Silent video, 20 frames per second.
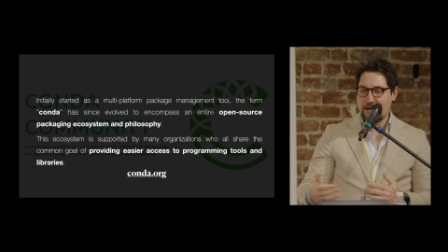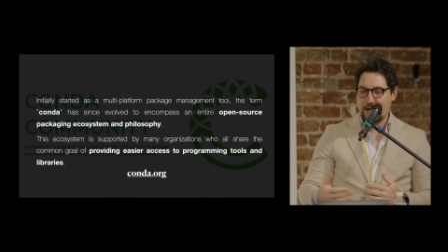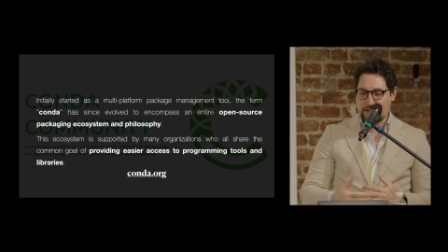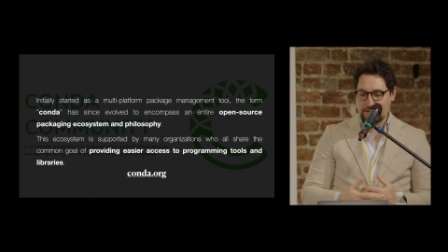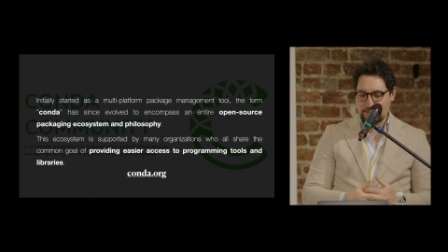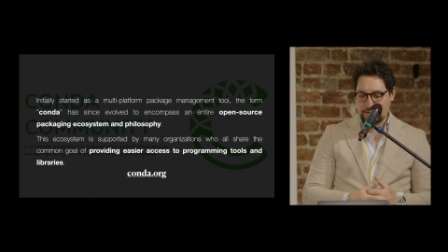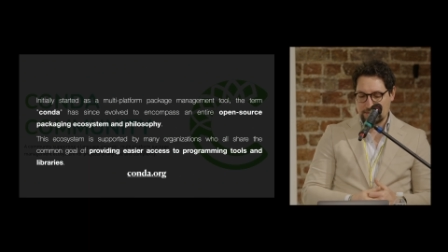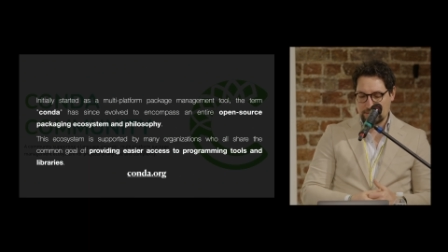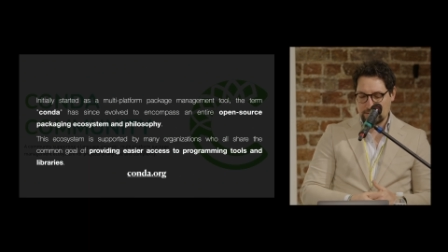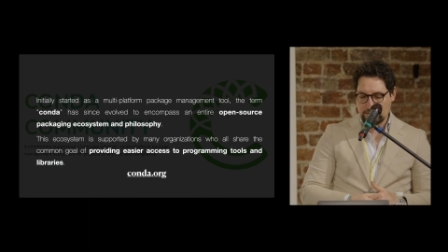
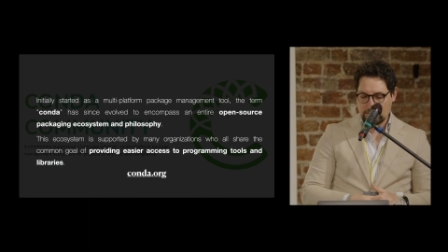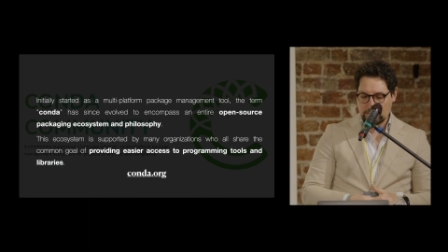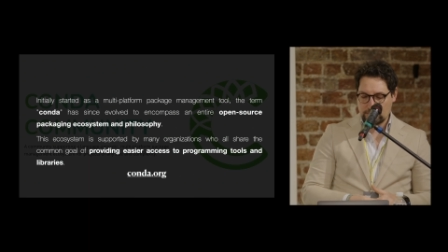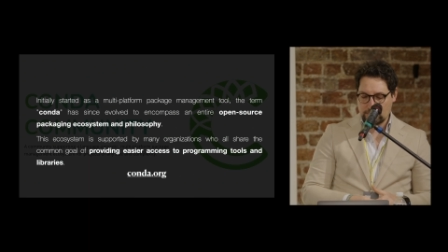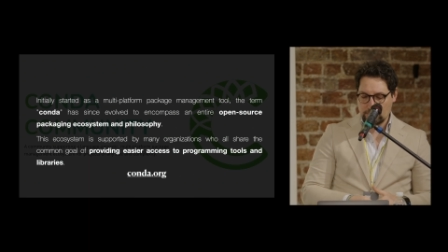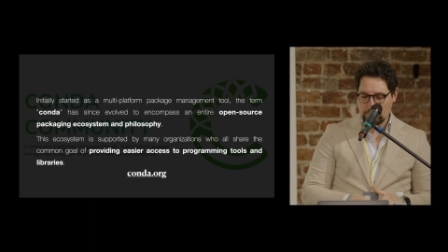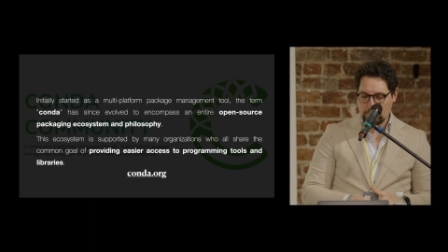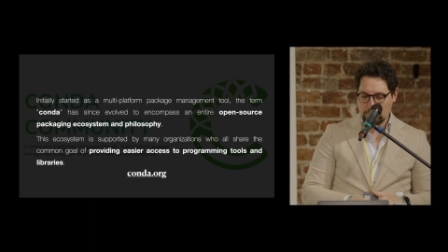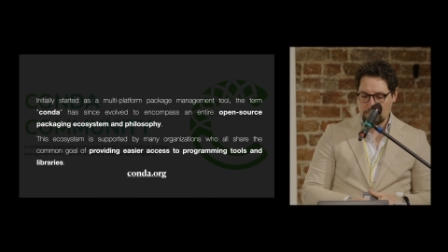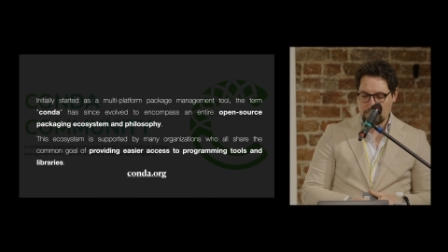access
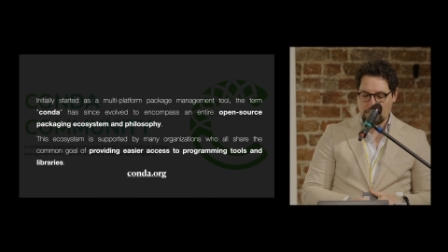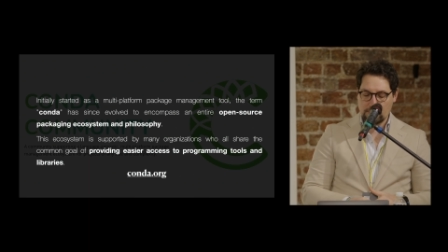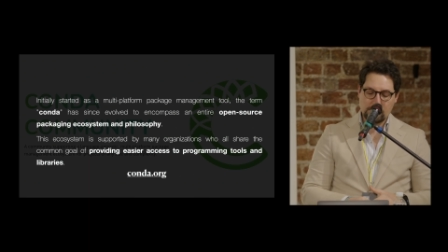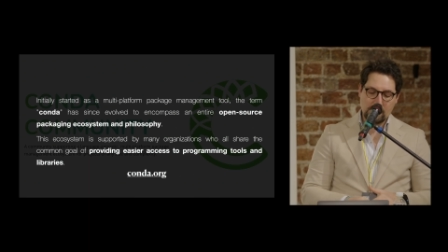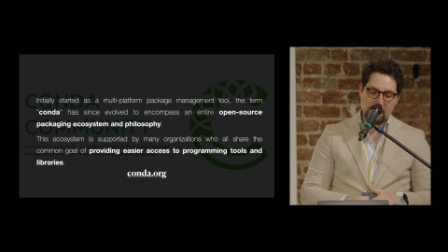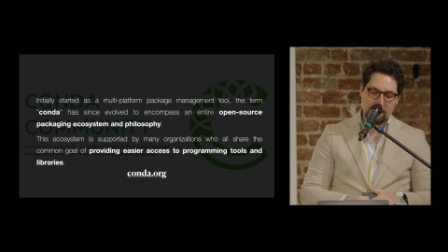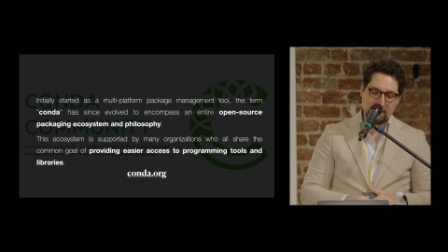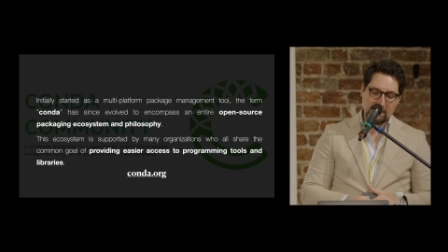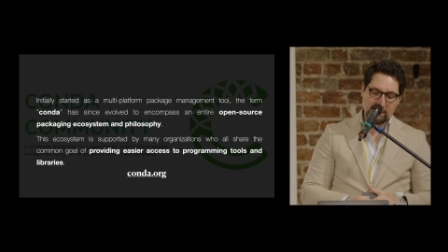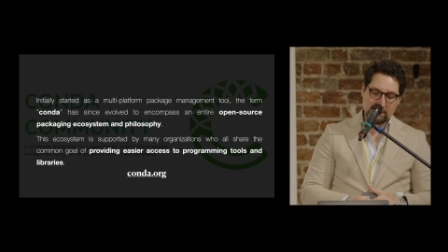to
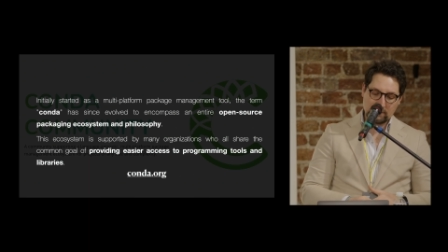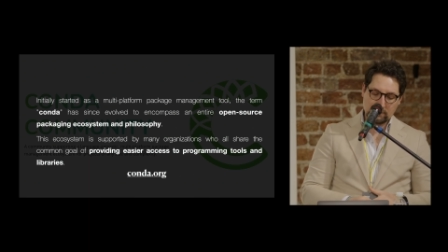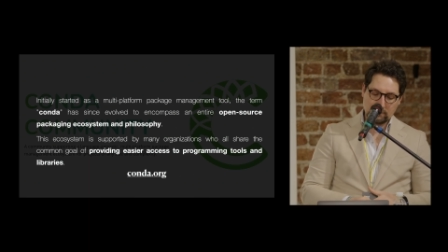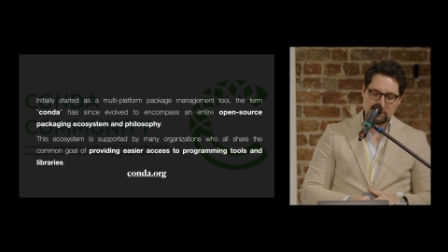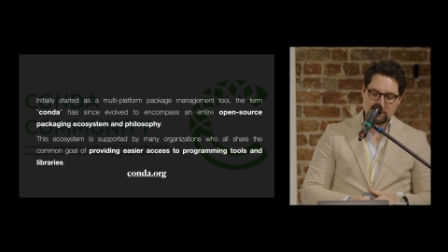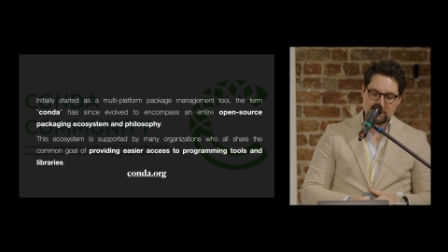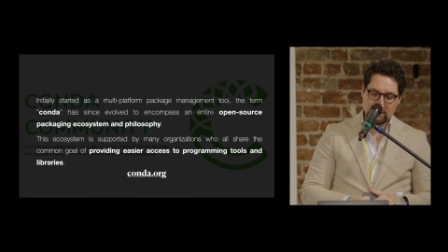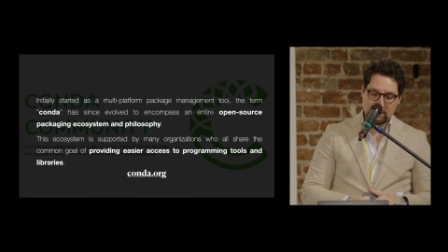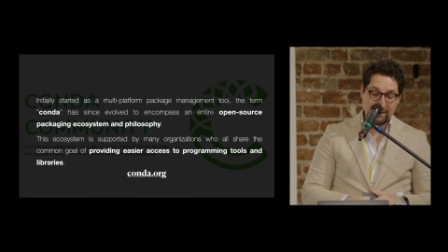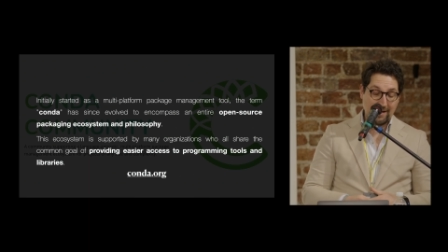programming
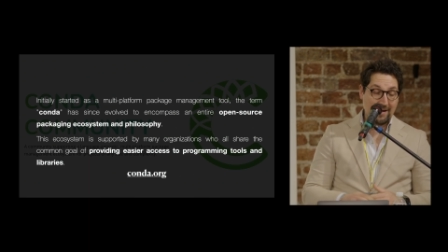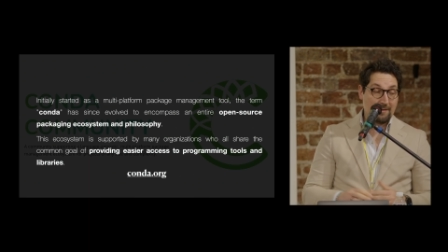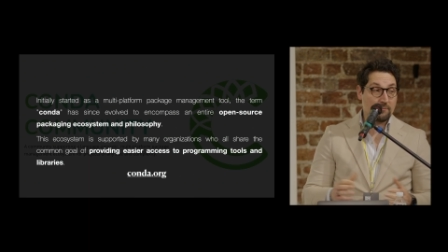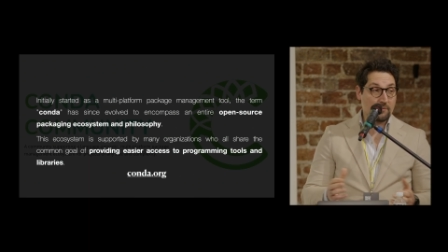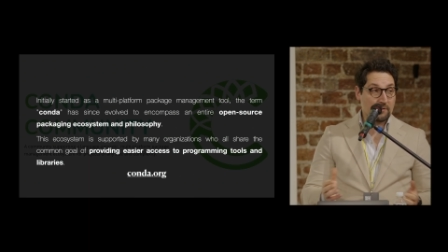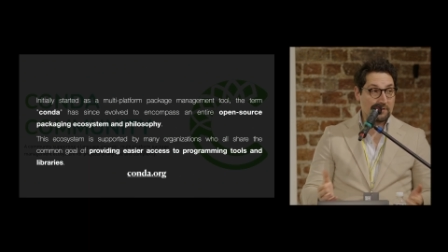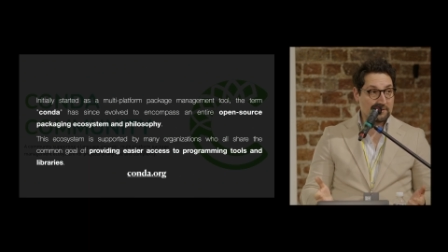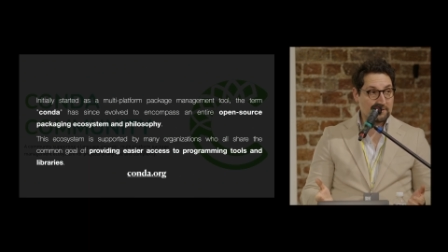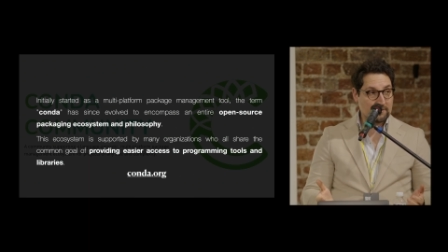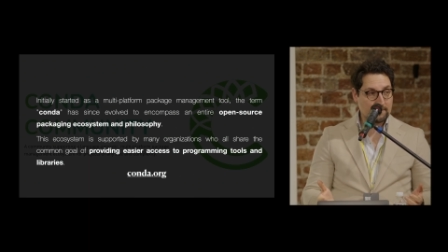tools and
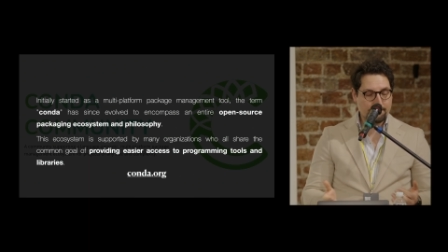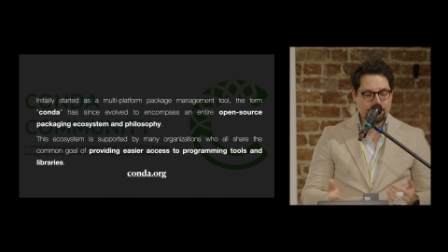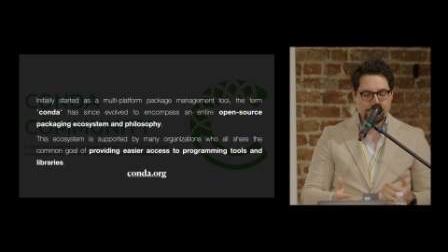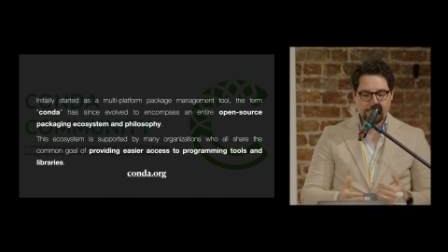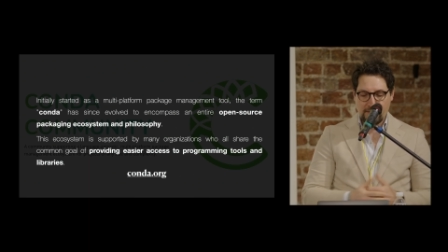libraries.